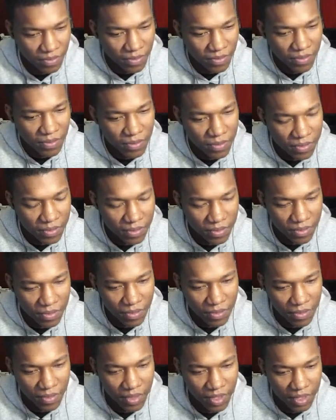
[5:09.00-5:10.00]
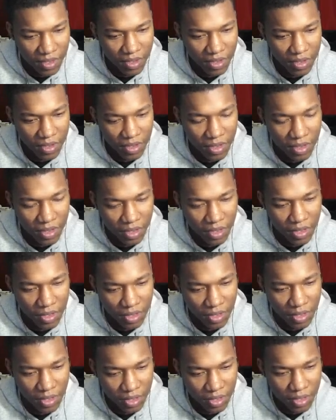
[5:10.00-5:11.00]

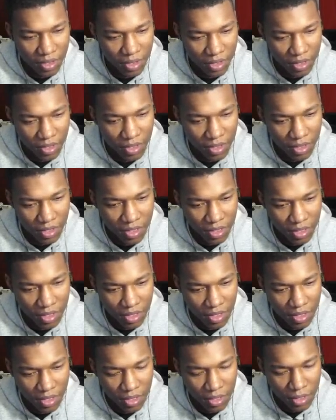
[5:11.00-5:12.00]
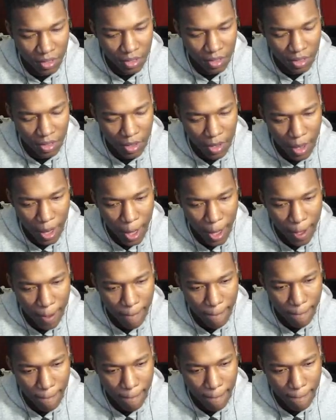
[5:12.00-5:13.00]

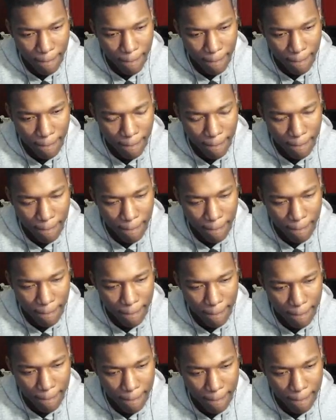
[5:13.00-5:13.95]
No one is speaking in this clip.